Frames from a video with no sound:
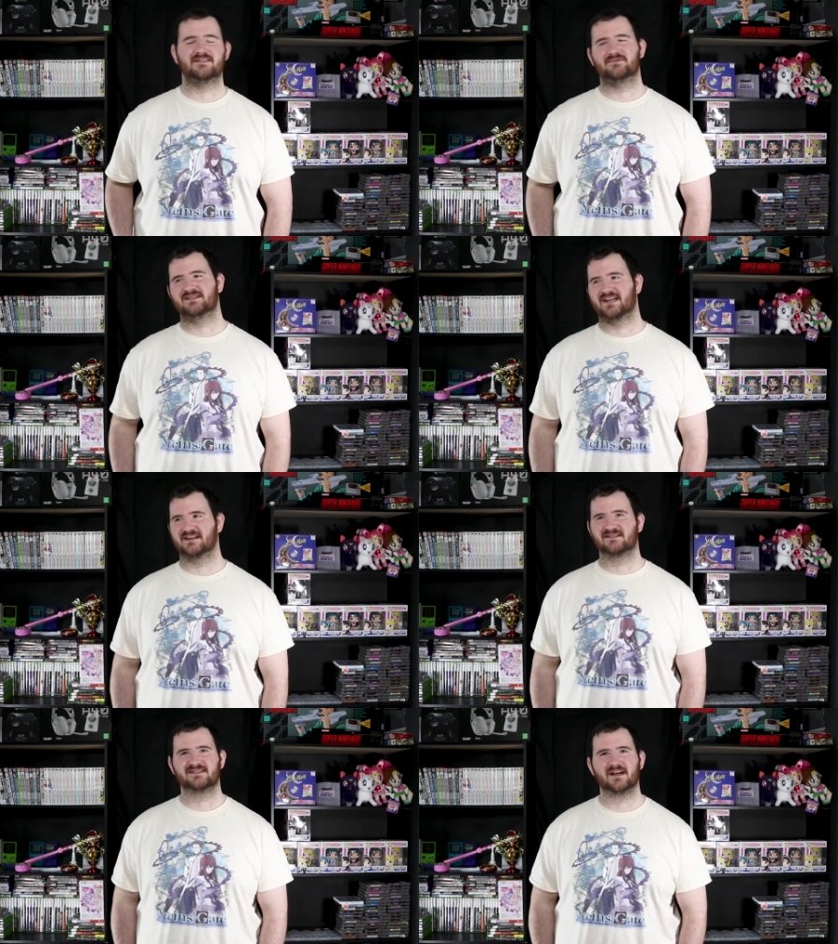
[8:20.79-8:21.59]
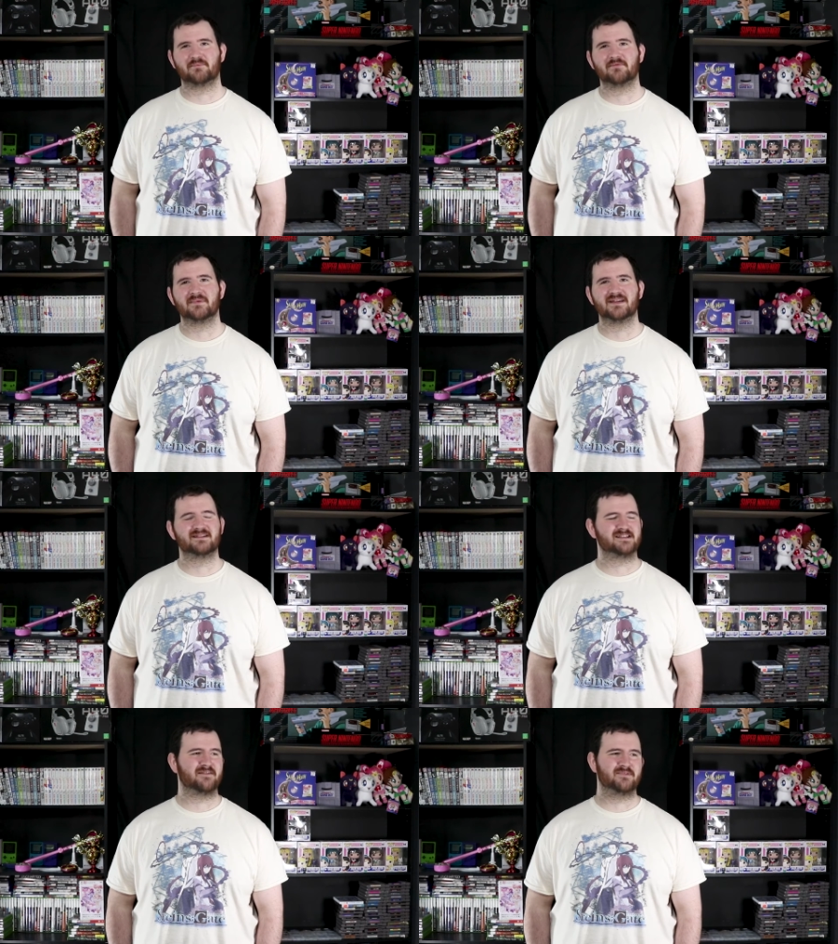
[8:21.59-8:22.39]
I've been taking
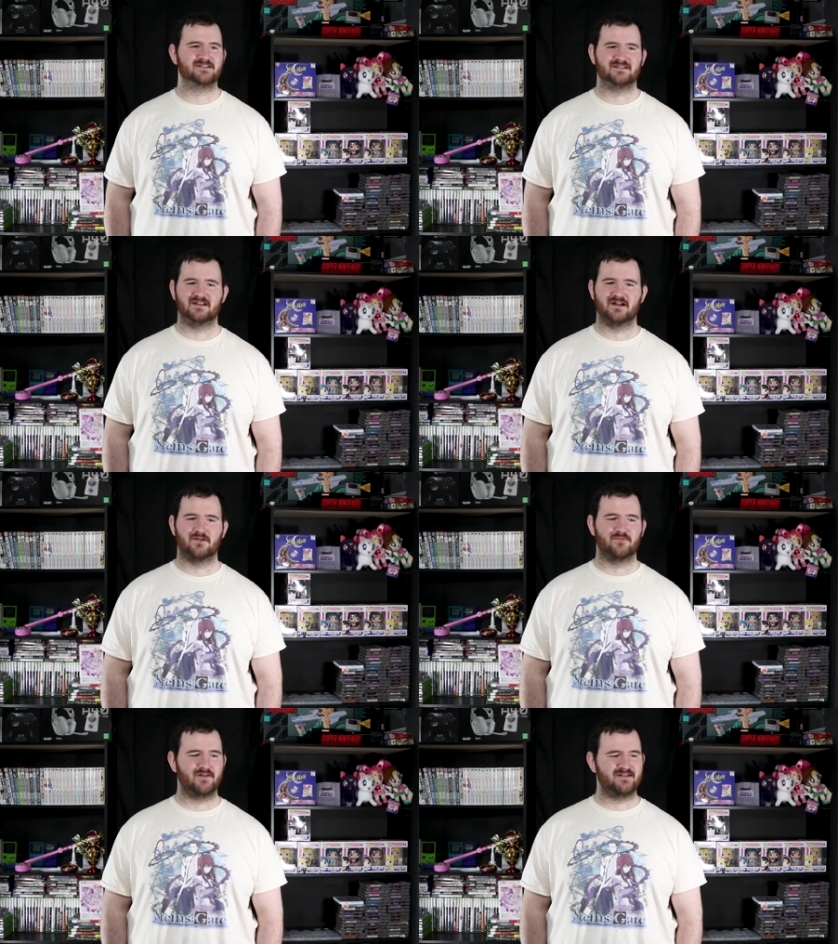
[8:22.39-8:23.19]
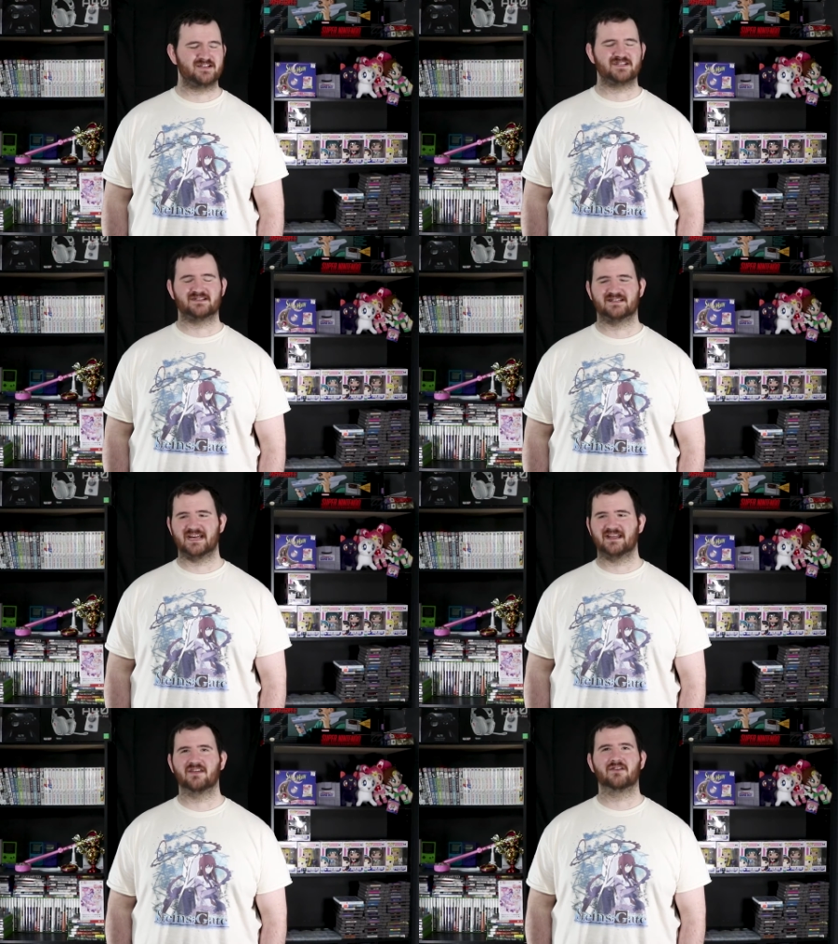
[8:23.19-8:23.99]
supplements. I've been, you know, really just
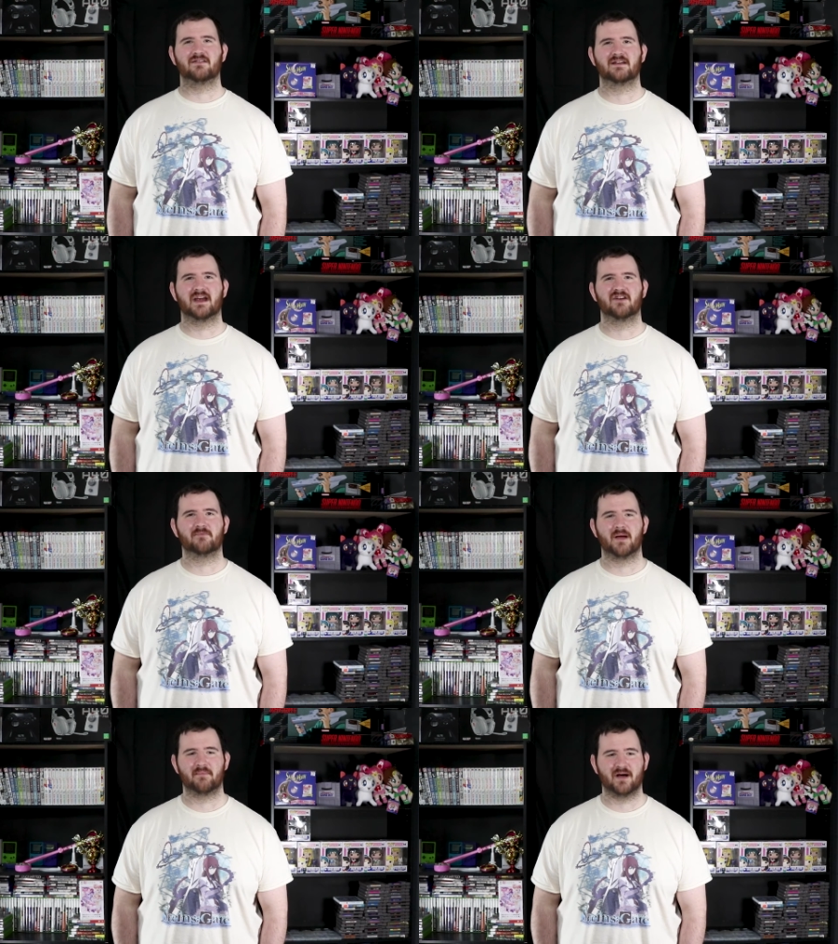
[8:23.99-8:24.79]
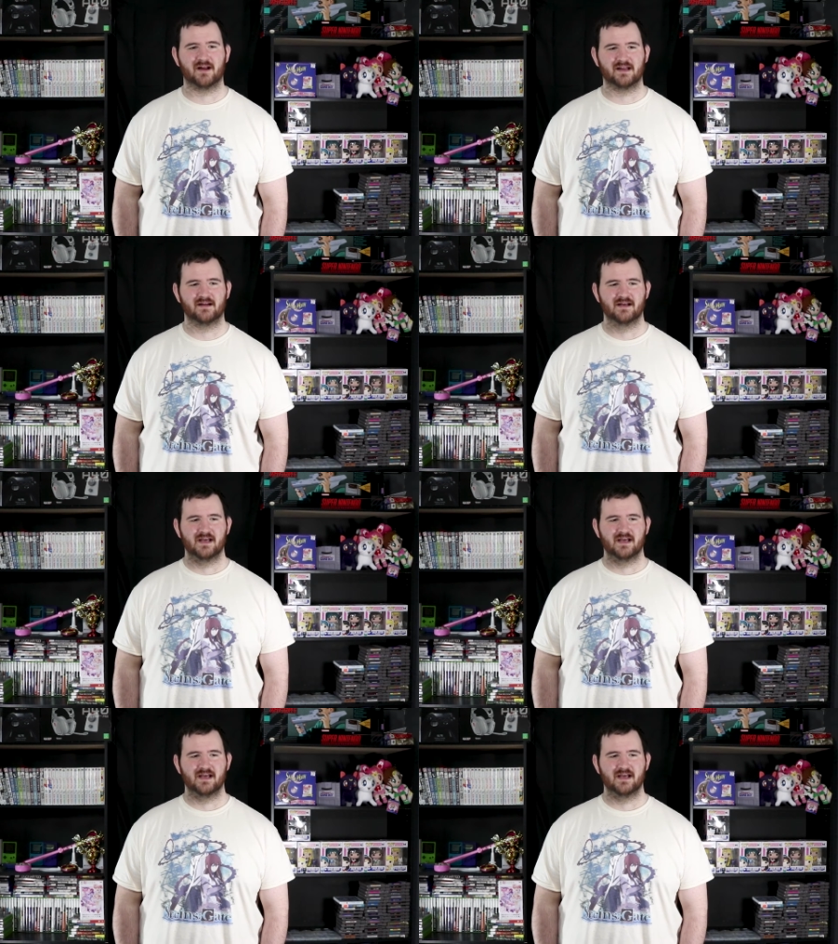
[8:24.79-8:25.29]
taking good care of my body.